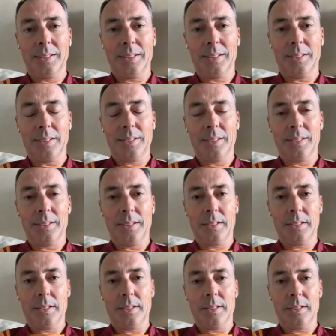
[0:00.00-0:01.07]

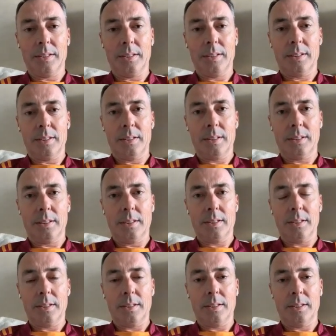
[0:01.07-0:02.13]

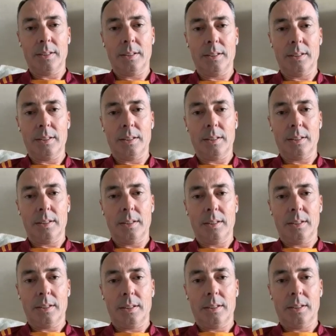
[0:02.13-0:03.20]

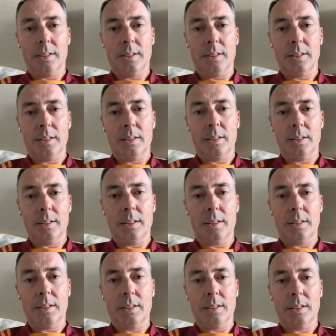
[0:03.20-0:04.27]

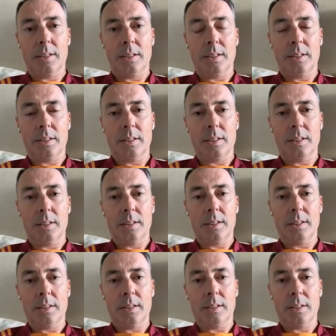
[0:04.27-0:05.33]

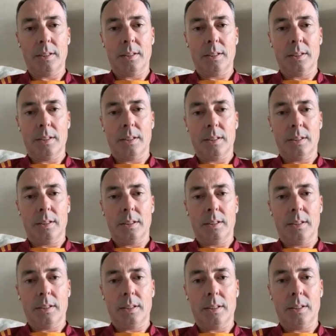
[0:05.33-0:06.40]

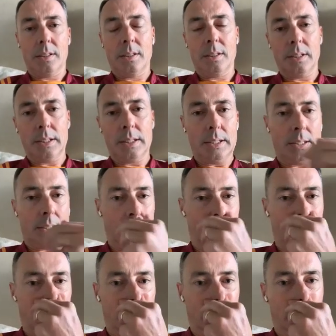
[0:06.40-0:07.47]

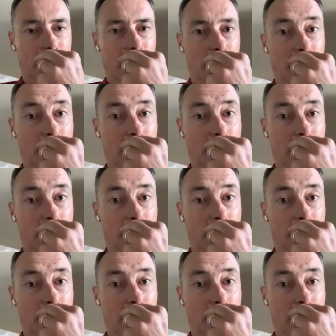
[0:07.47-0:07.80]
No words are spoken by the person on screen.